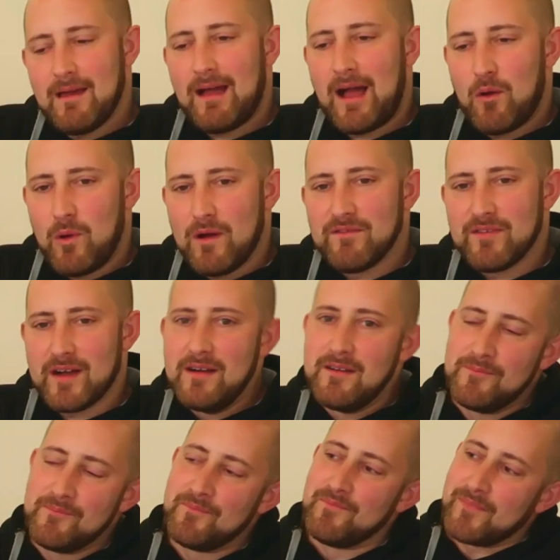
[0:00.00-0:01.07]
However,
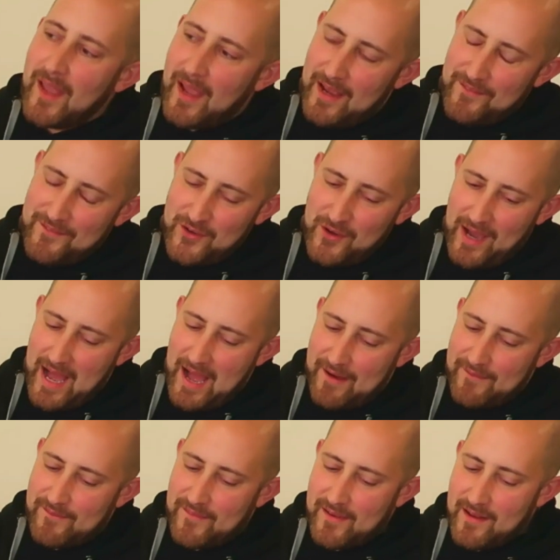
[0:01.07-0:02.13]
if you
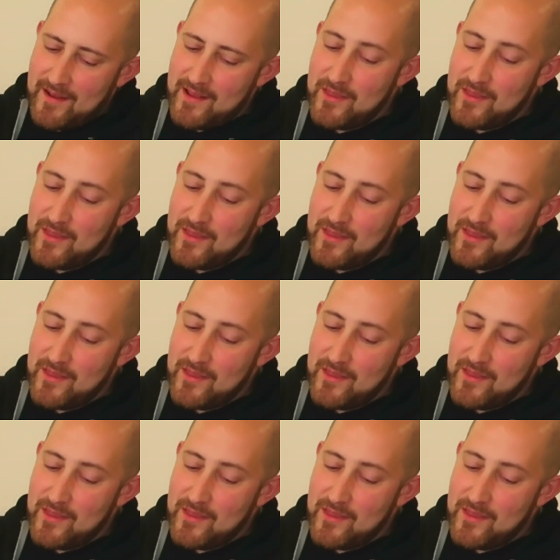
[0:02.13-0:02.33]
have